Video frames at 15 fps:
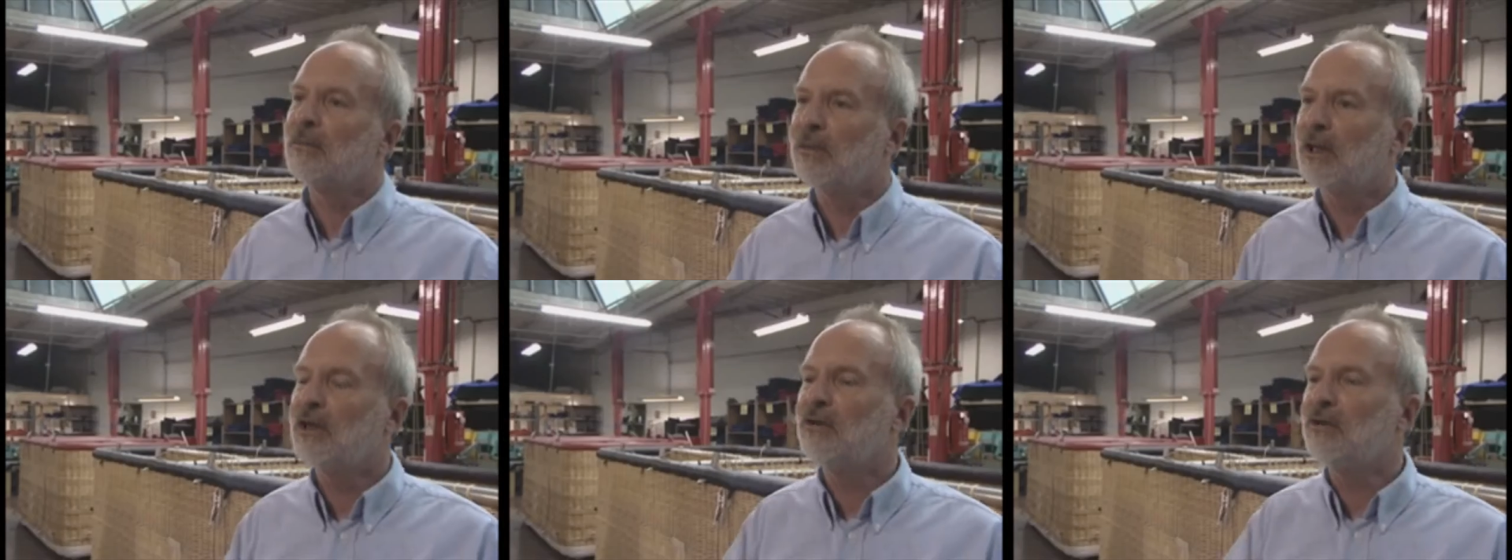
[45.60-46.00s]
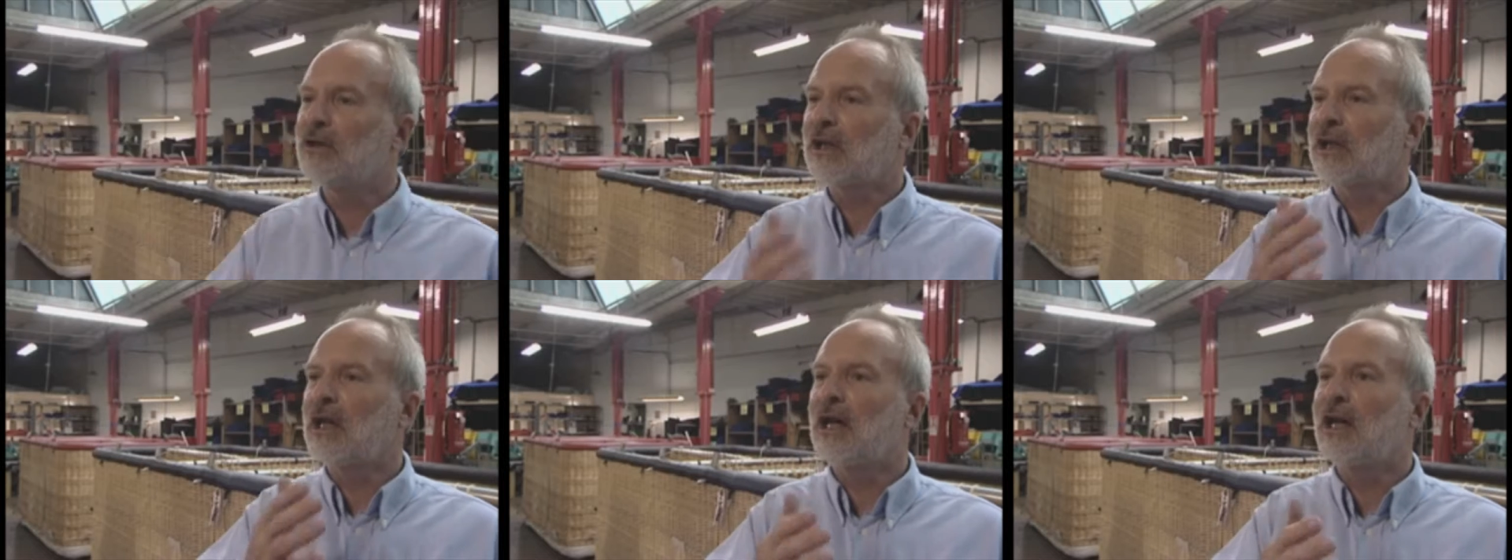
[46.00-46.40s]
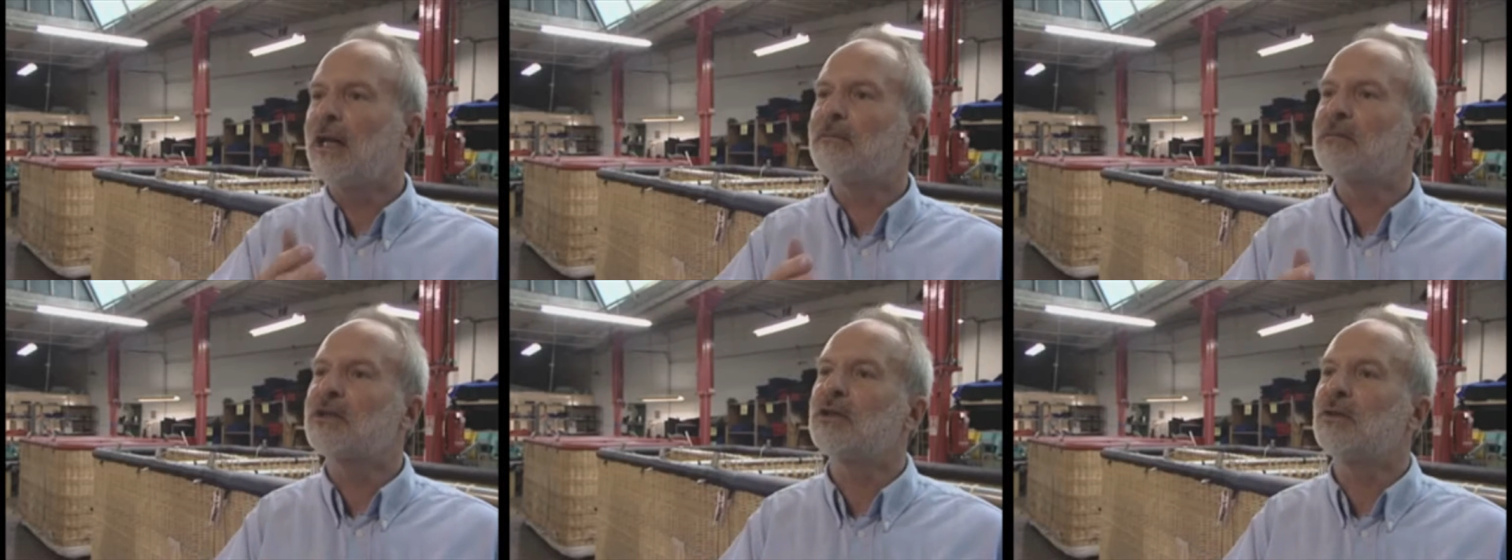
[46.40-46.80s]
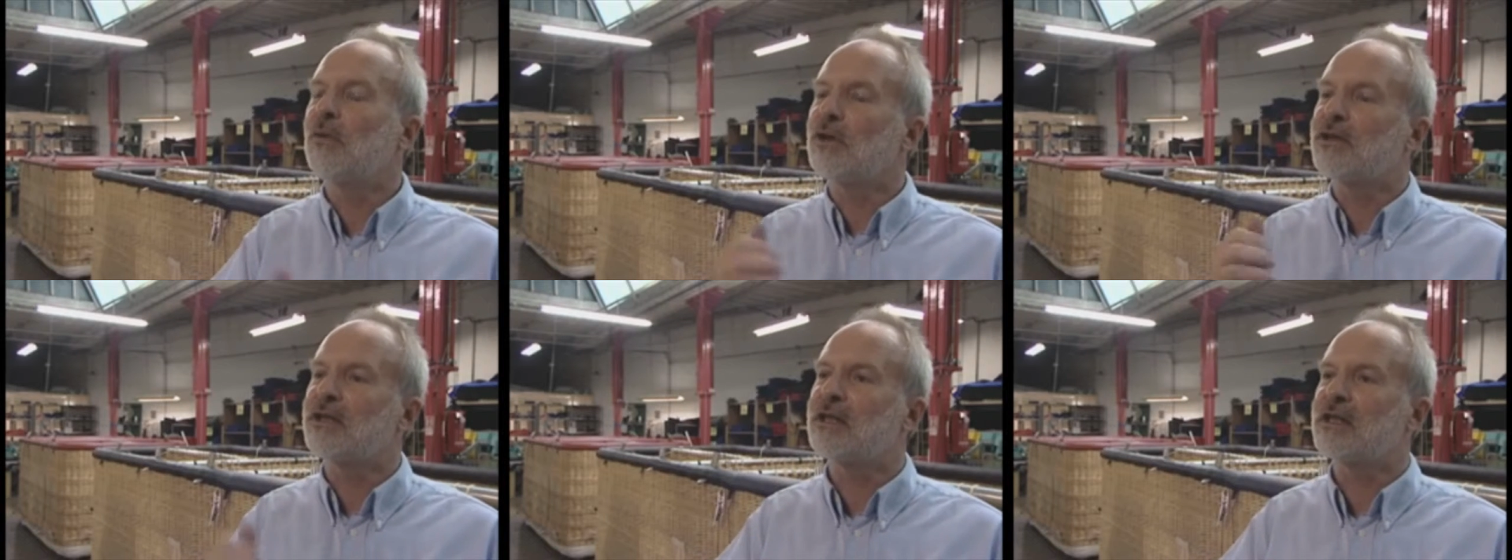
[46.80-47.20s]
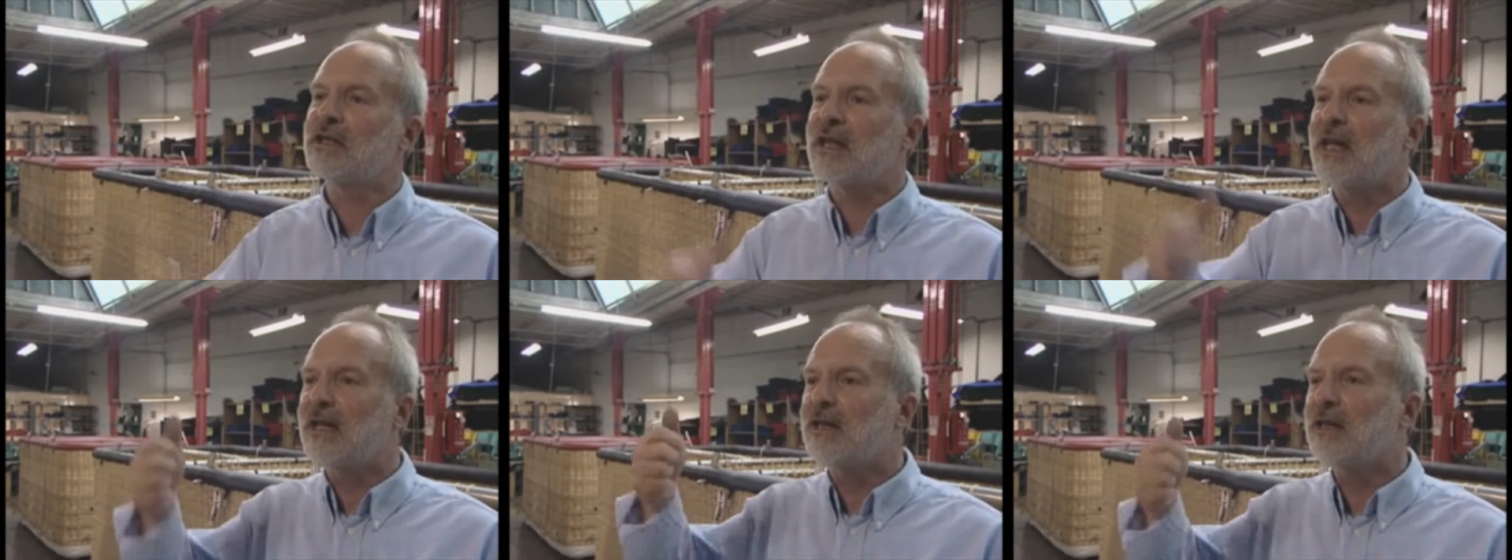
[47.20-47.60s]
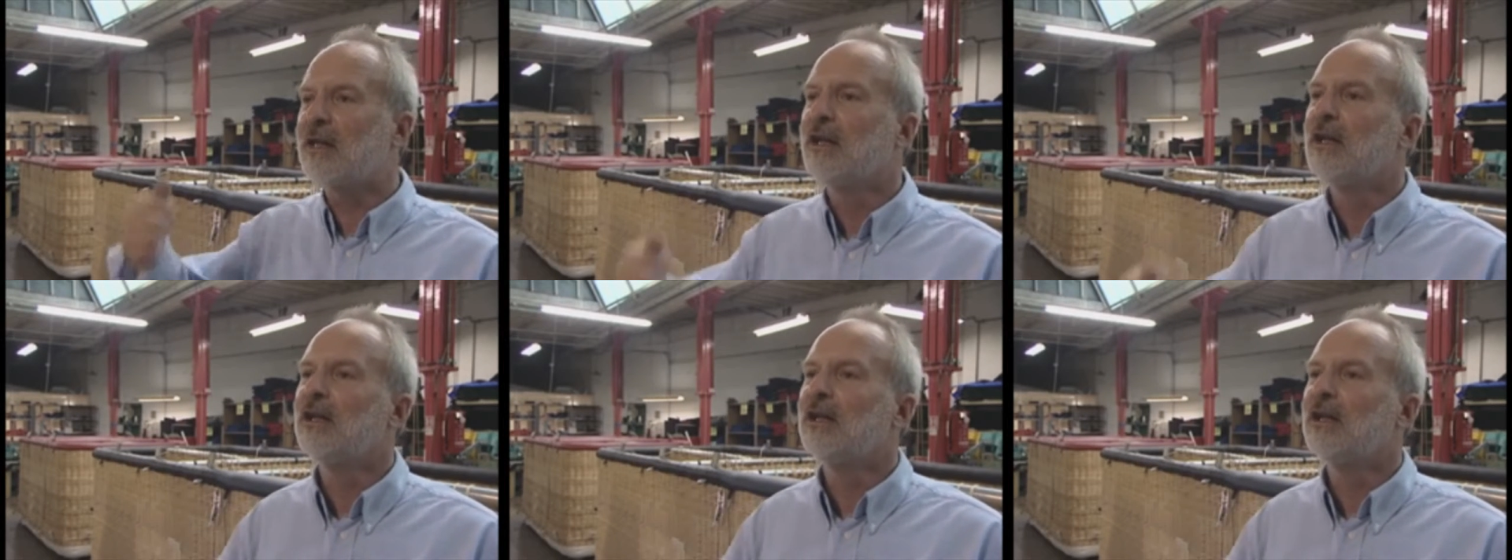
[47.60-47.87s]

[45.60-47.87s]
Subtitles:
The balloon climbs, you want to descend,